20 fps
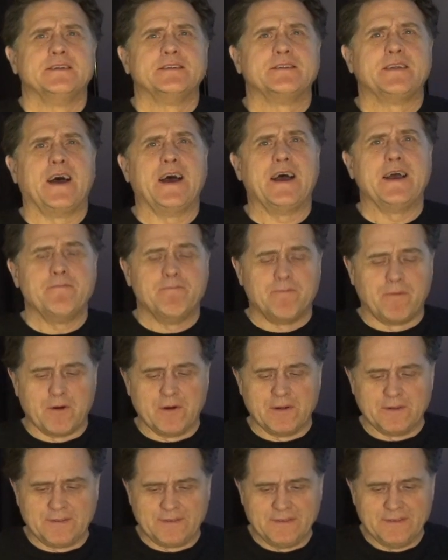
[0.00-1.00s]
time
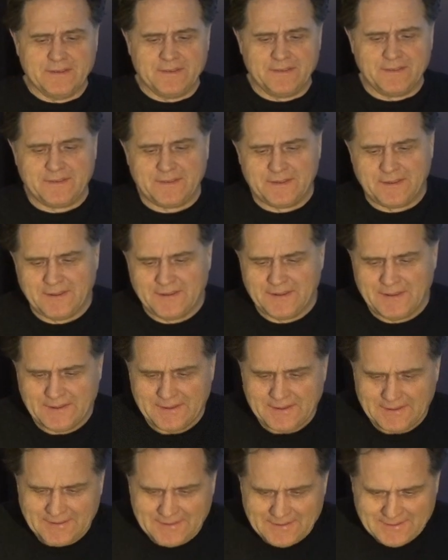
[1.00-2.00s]
versus
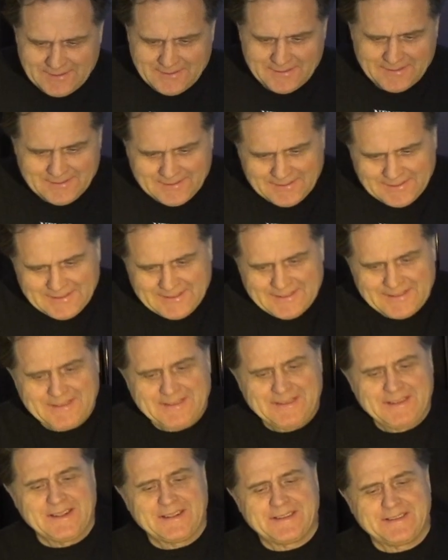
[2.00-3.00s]

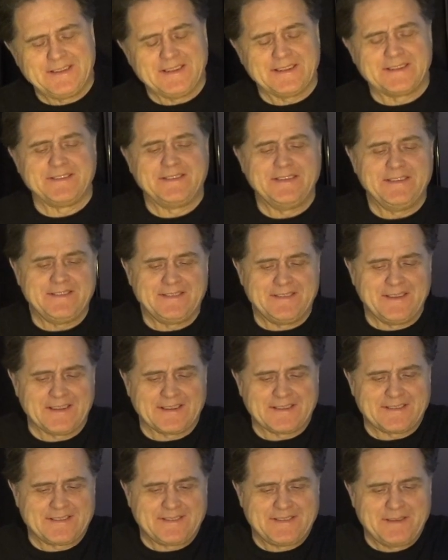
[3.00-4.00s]

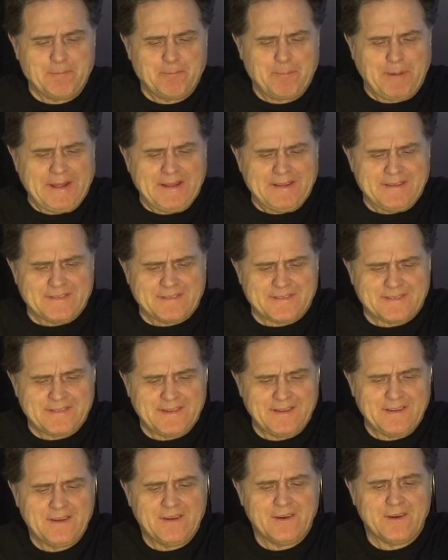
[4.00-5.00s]
666, the beast.
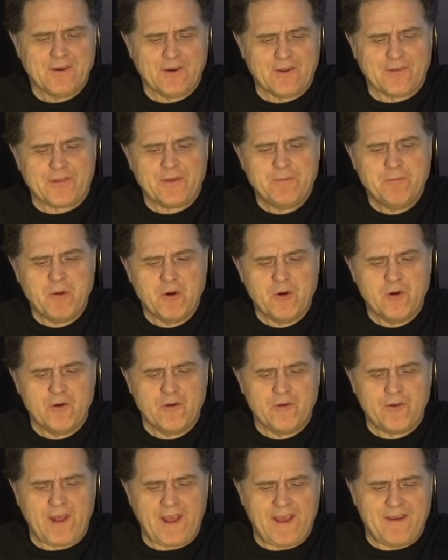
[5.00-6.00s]
Earth and
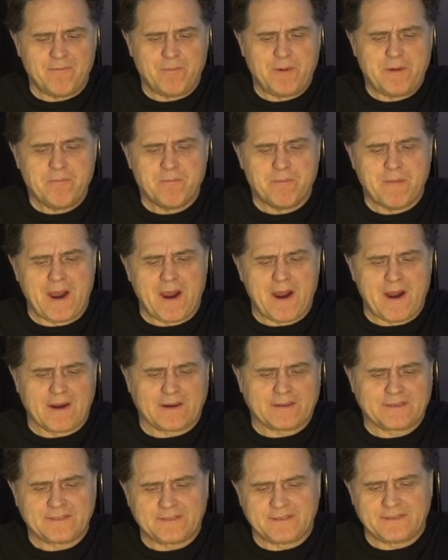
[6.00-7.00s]
moon have been
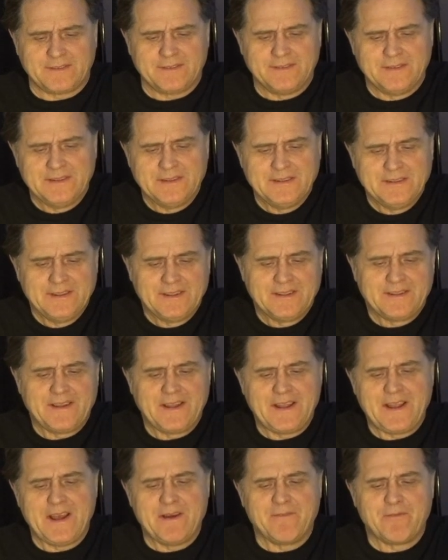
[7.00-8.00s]
marked.
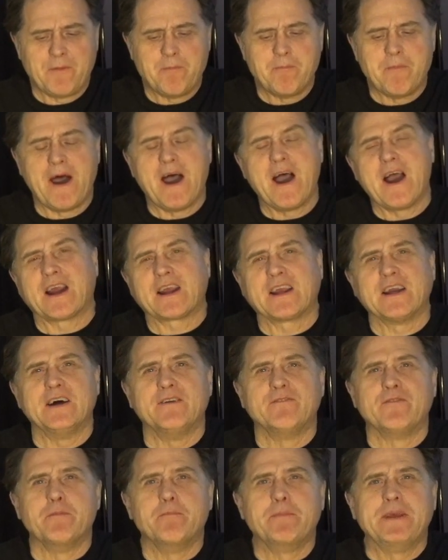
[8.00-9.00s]
They have the mark
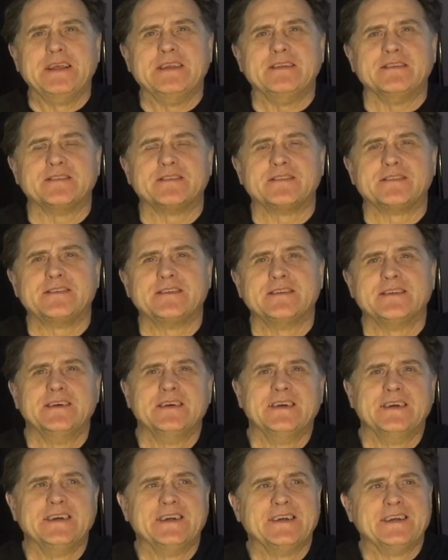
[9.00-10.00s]
of the beast,
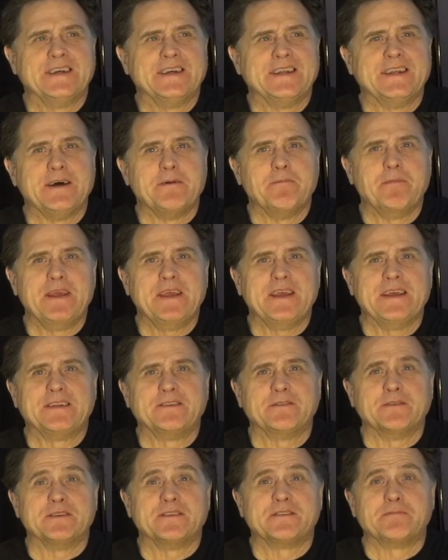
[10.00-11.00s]
and I'm here
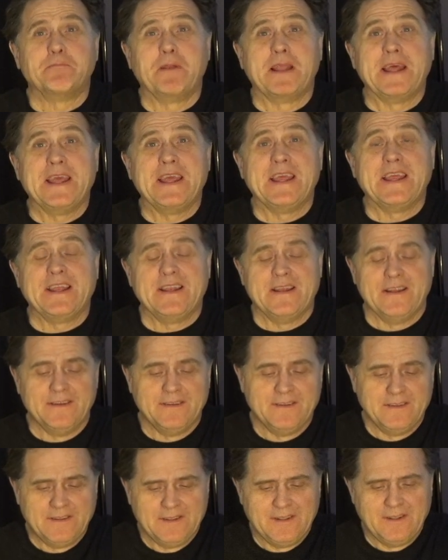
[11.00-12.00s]
to explain
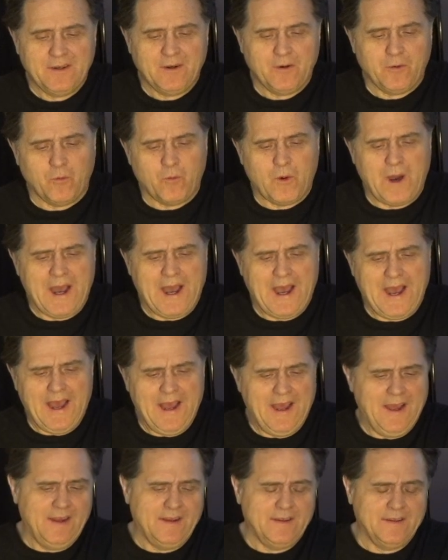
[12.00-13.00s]
why.
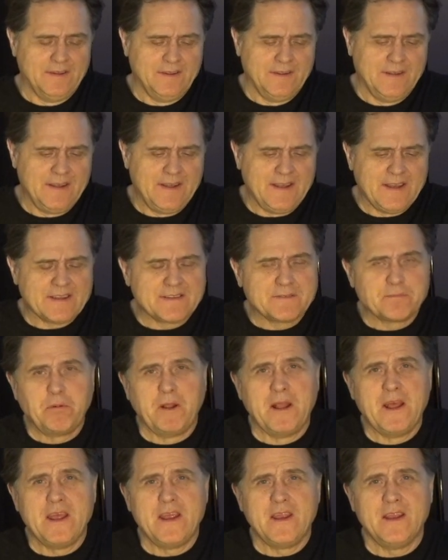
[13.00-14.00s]

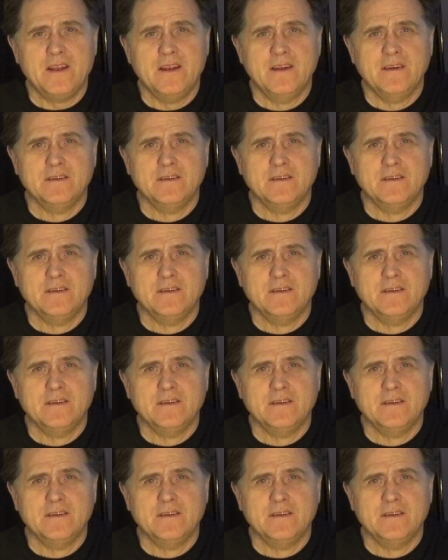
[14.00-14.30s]
Explain.